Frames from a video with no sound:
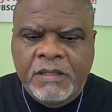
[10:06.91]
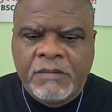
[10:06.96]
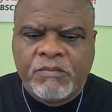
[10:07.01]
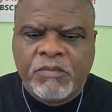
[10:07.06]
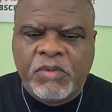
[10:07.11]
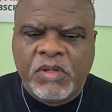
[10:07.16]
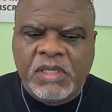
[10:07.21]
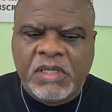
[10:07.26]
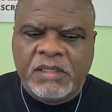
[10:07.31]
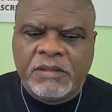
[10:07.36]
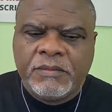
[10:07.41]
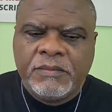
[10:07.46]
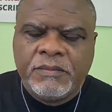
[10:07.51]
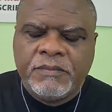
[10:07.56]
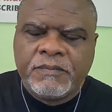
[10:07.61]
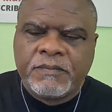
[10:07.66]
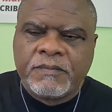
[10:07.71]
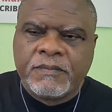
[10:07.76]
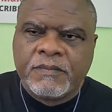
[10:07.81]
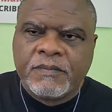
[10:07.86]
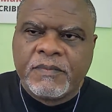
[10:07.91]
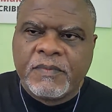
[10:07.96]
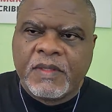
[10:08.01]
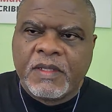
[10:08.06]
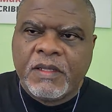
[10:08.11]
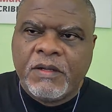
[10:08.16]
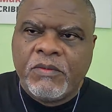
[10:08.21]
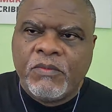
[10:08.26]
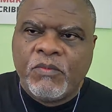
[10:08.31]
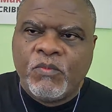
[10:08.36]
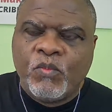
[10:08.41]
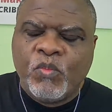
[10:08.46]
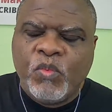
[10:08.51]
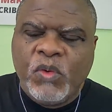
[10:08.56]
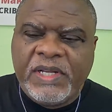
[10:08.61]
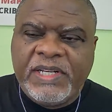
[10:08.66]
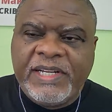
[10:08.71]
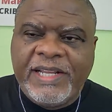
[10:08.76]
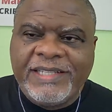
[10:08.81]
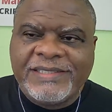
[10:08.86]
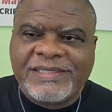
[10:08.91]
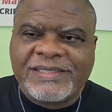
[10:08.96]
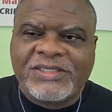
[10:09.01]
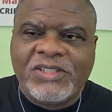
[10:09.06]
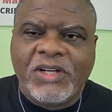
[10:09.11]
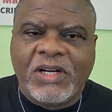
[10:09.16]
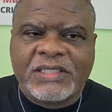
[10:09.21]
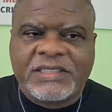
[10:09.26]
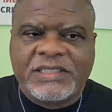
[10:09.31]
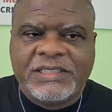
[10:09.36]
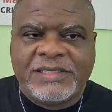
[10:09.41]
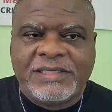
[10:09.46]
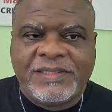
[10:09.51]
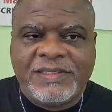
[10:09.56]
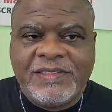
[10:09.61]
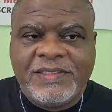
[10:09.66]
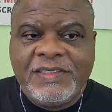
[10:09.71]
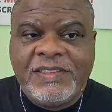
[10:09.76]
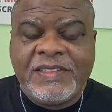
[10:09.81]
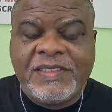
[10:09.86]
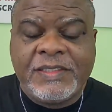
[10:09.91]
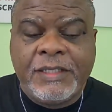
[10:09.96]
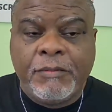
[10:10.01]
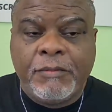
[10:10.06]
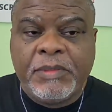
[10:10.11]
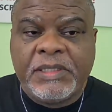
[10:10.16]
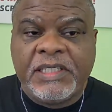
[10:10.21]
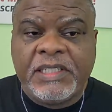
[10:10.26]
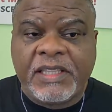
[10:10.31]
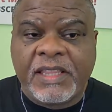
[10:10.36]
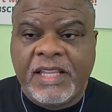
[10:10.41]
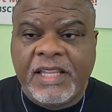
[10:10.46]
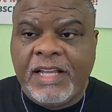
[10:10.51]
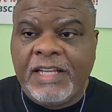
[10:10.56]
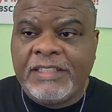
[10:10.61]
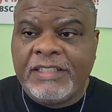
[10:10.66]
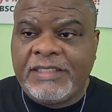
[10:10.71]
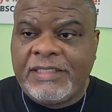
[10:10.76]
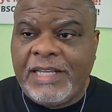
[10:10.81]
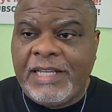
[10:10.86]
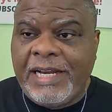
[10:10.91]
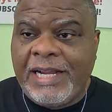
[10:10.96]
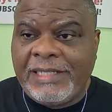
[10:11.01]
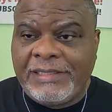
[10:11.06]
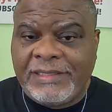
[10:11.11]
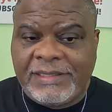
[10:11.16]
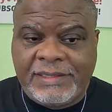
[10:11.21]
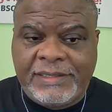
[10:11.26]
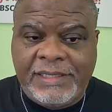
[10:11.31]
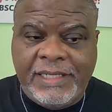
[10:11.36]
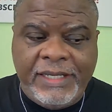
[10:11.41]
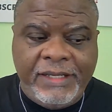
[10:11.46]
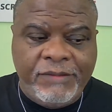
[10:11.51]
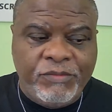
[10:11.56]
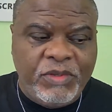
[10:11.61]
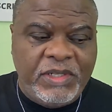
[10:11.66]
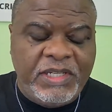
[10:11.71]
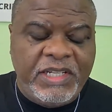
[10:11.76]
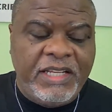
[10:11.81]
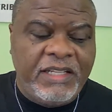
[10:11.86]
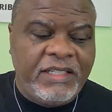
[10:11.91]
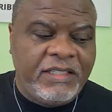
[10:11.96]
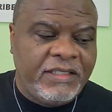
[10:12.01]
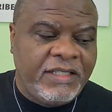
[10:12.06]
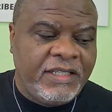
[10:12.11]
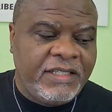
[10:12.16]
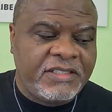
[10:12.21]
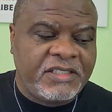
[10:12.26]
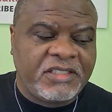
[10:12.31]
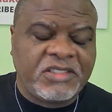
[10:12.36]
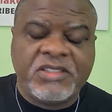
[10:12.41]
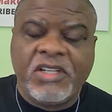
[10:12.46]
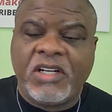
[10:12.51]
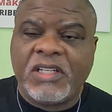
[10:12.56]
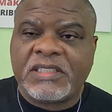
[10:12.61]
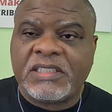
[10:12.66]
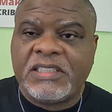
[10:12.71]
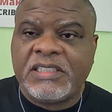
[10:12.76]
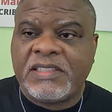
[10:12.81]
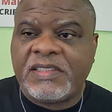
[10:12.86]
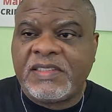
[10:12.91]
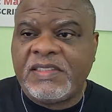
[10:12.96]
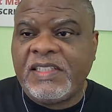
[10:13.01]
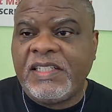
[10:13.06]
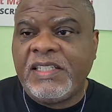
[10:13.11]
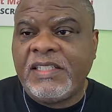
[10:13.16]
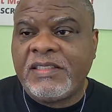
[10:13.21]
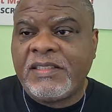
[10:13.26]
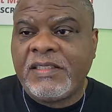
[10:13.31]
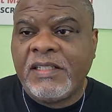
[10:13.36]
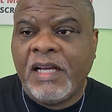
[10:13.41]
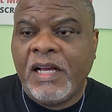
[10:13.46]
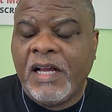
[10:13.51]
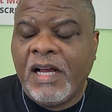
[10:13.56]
But when they start to see some of the things that I say, when they start to see